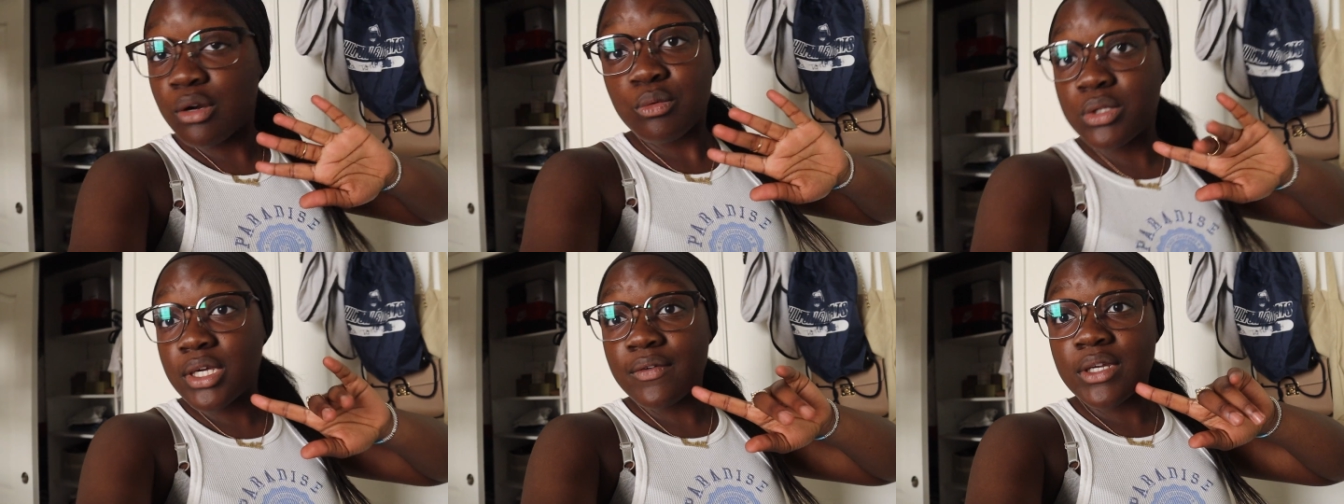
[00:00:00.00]

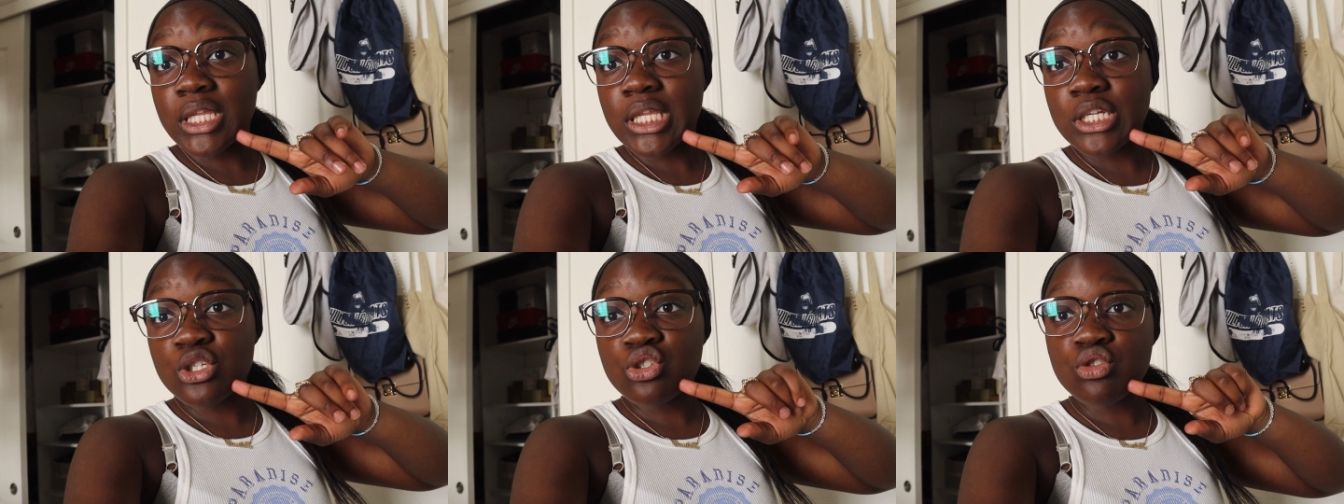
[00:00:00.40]
don't really have
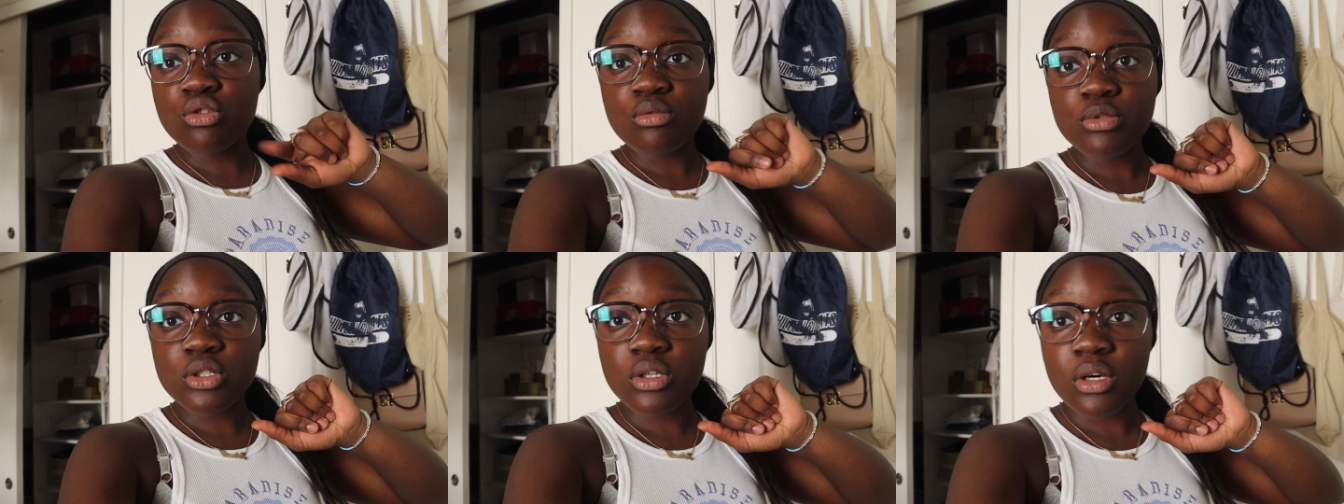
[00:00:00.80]
anything to
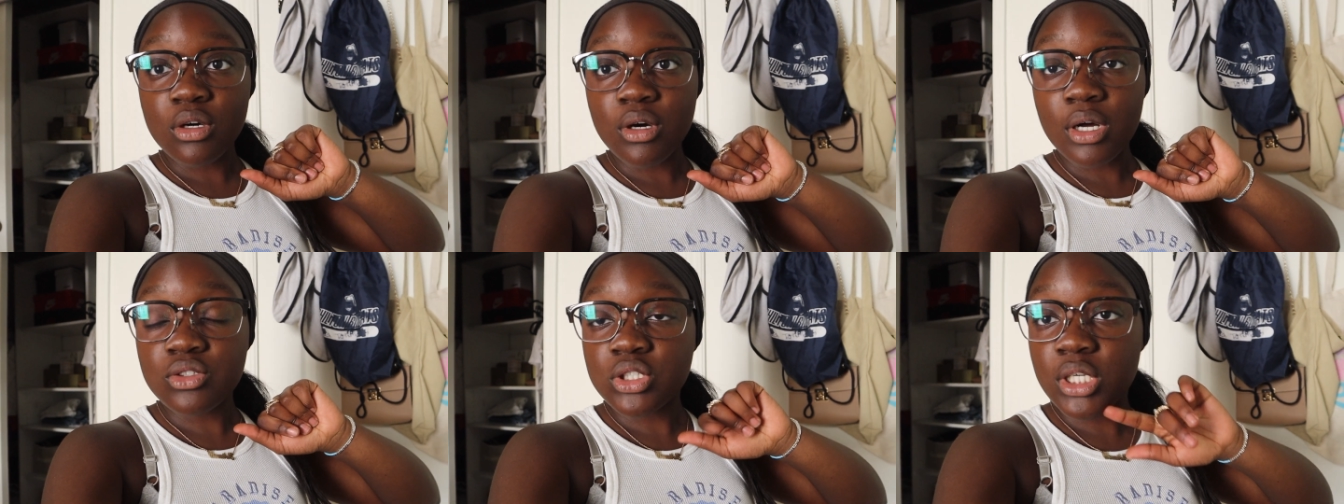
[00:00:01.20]
do, so
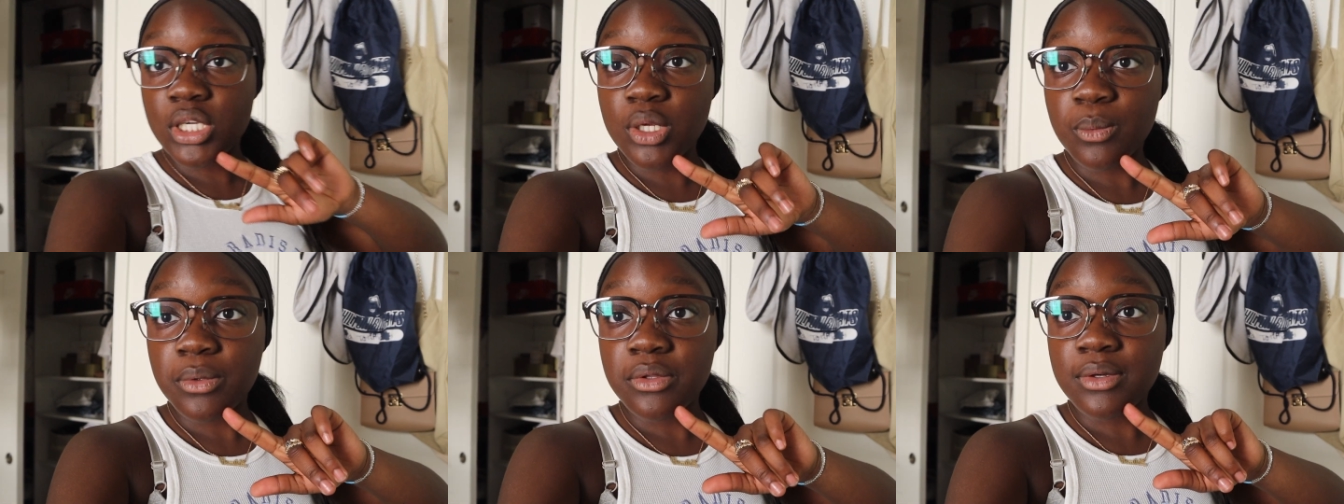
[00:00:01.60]
I'll check
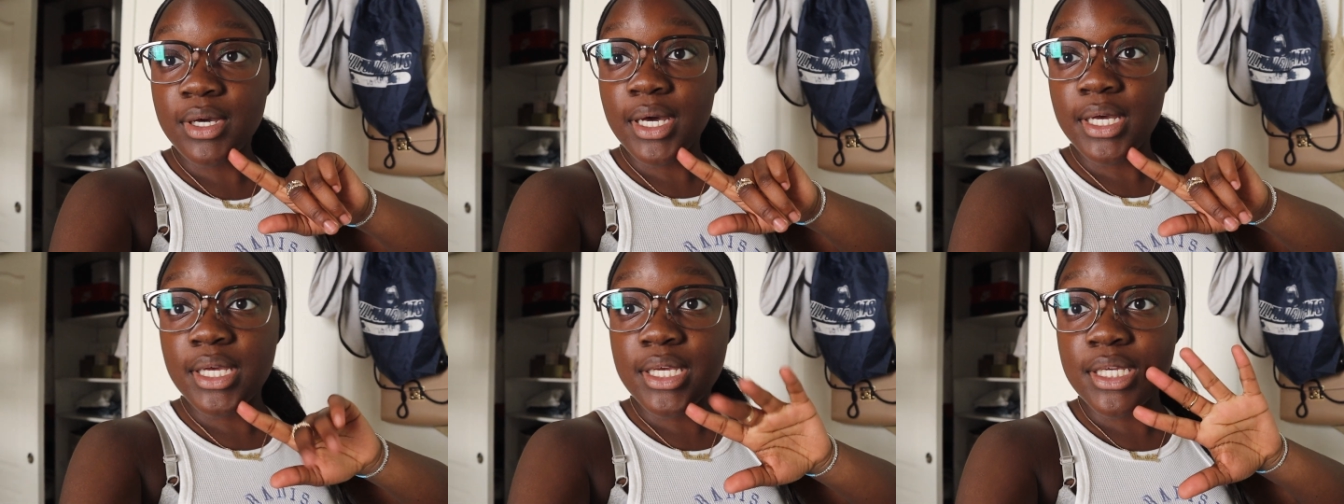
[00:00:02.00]
in with you
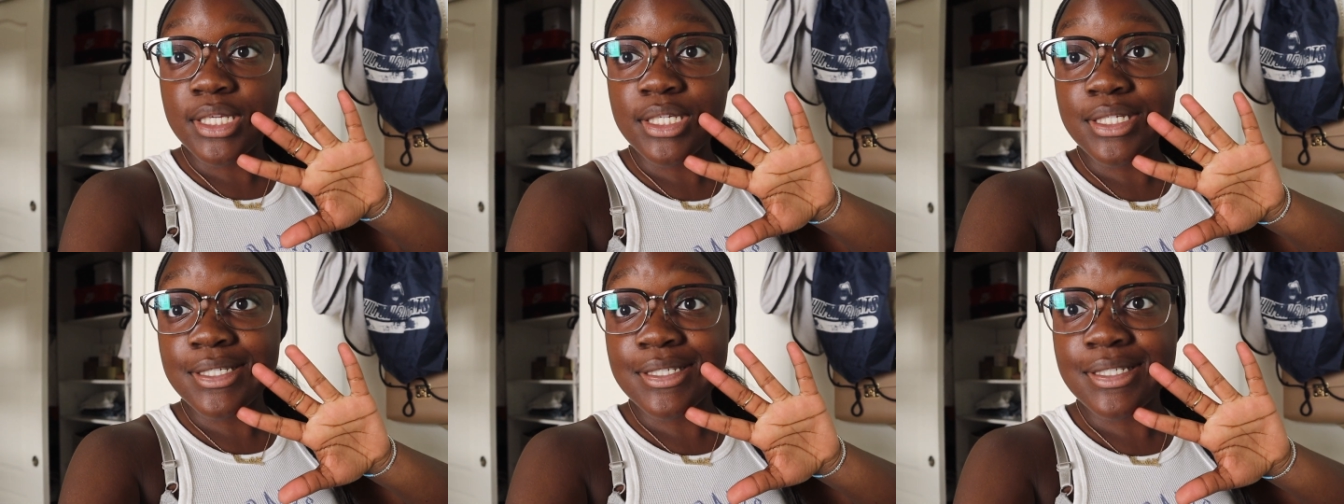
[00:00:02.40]

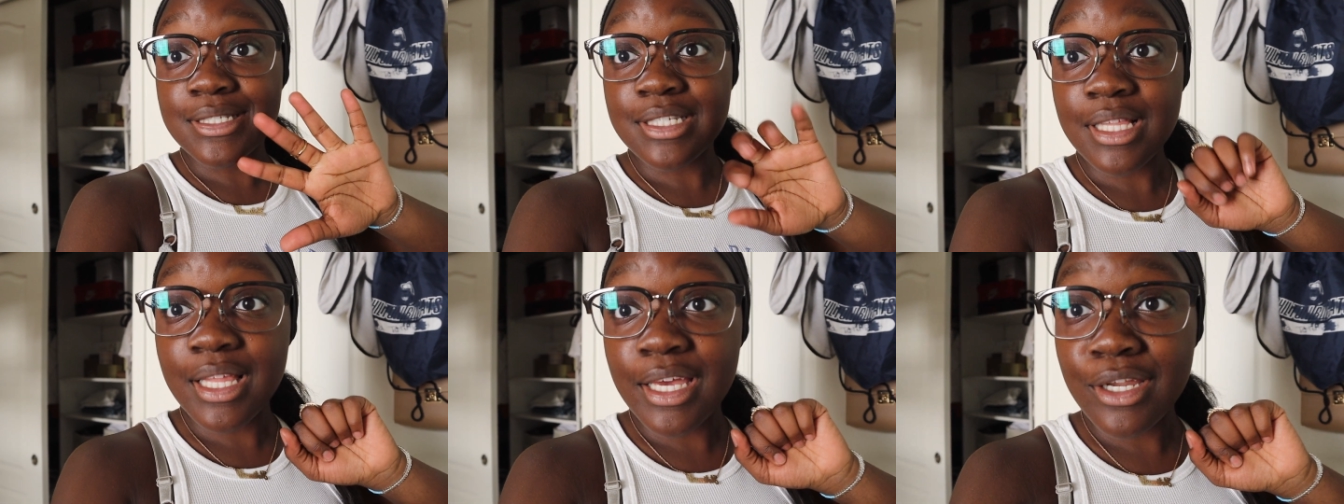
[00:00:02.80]

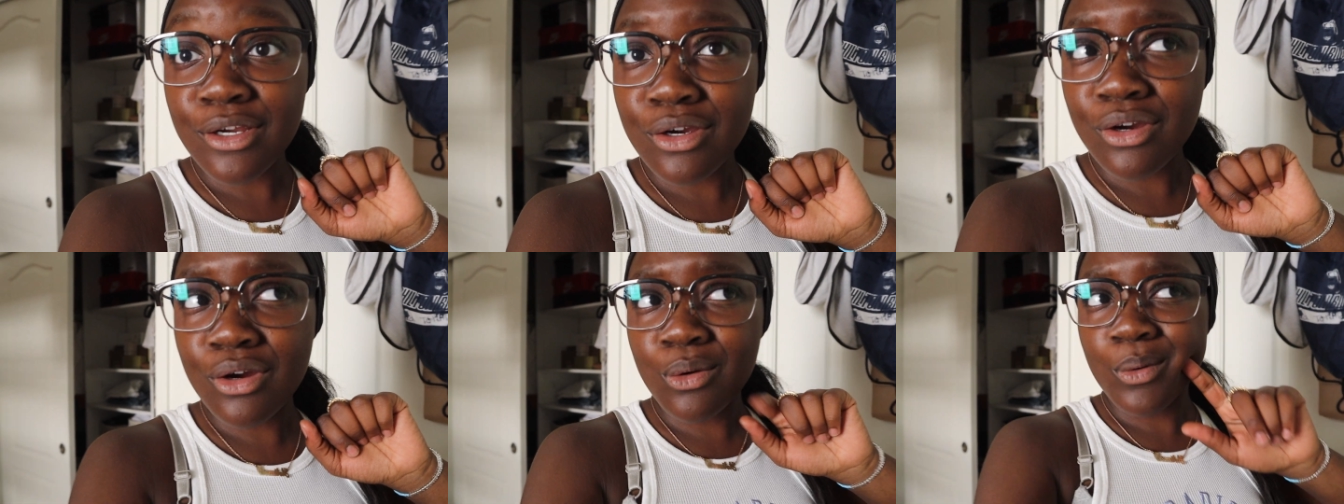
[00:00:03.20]
guys
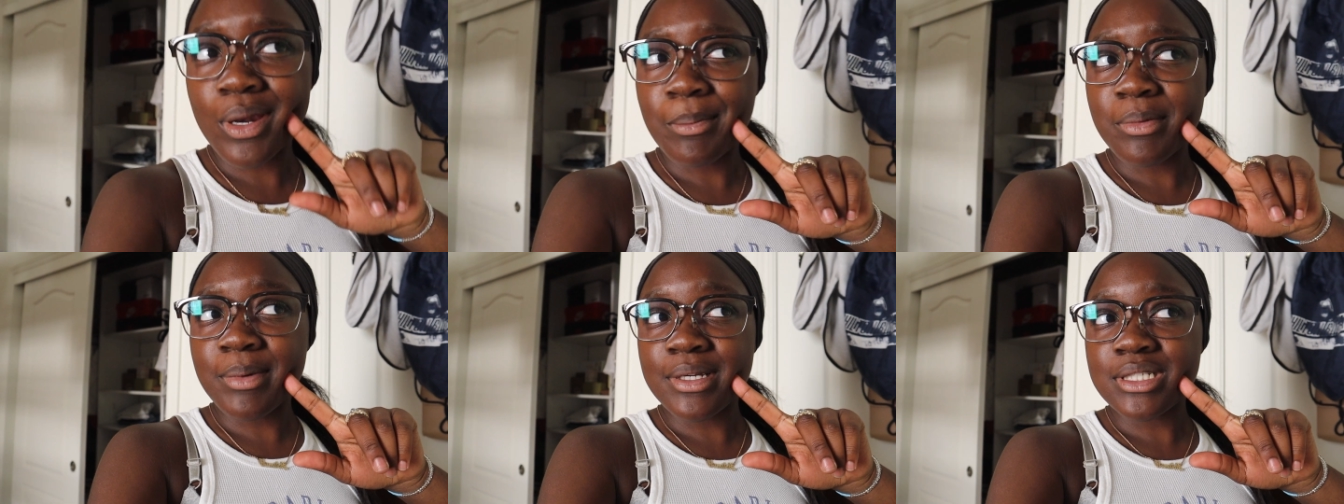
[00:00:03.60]
later or when
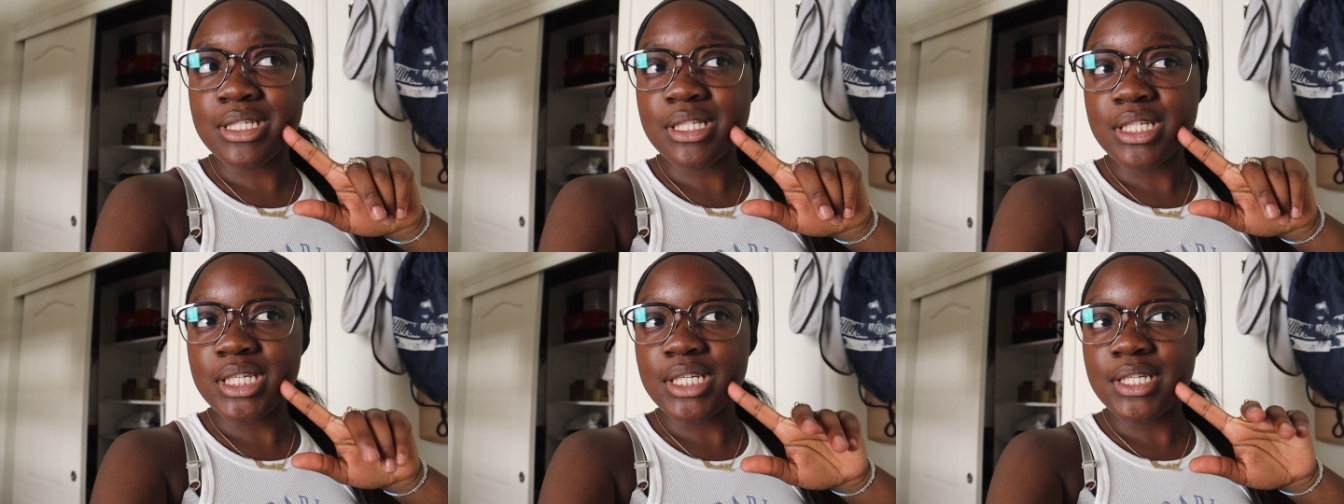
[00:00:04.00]
I'm about to
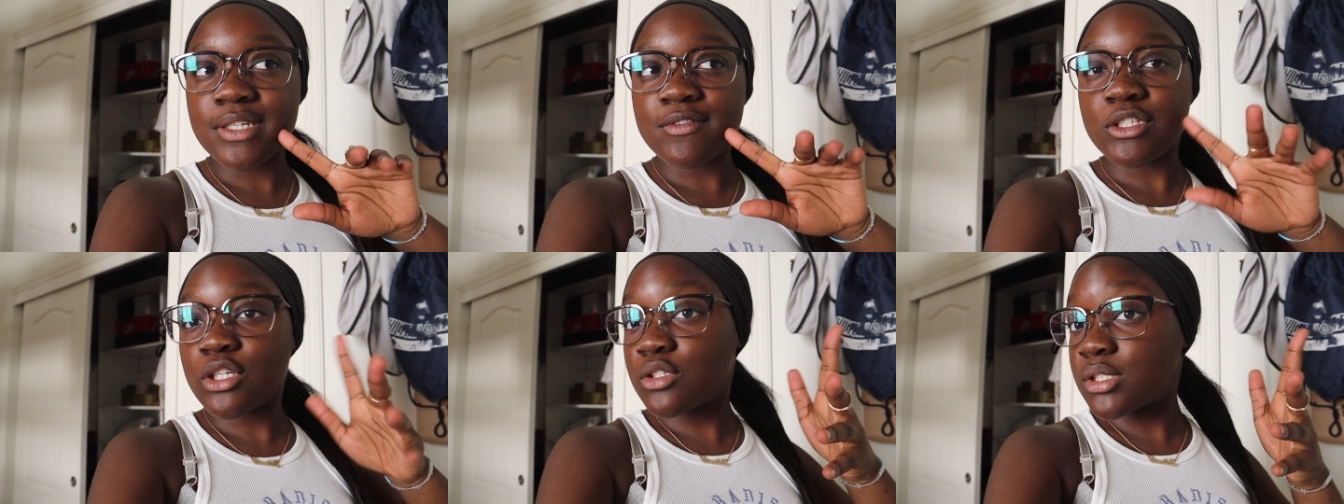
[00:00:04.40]

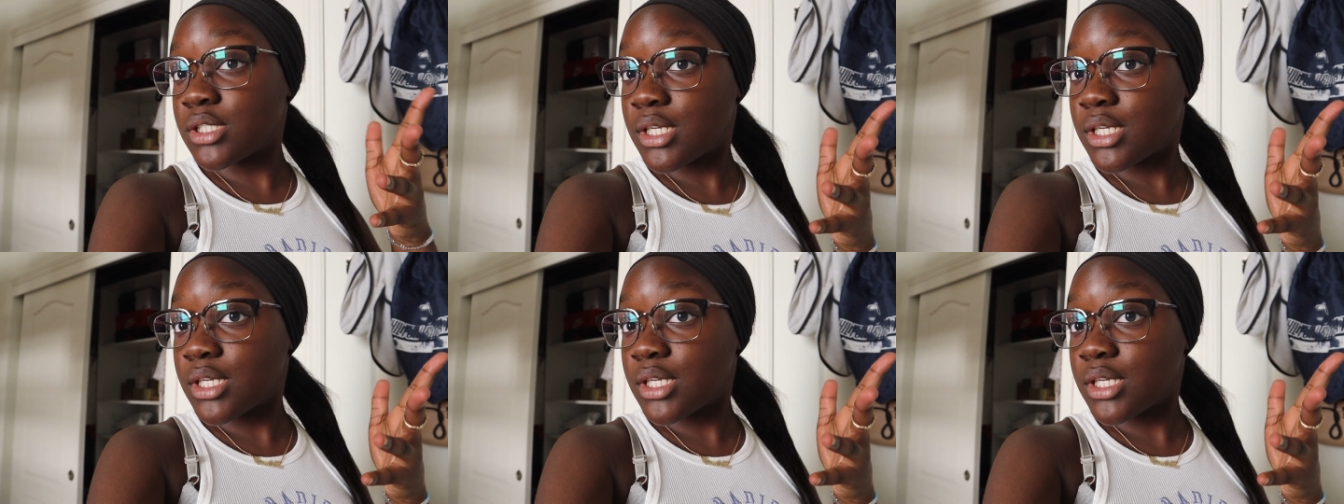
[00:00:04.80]
leave to go to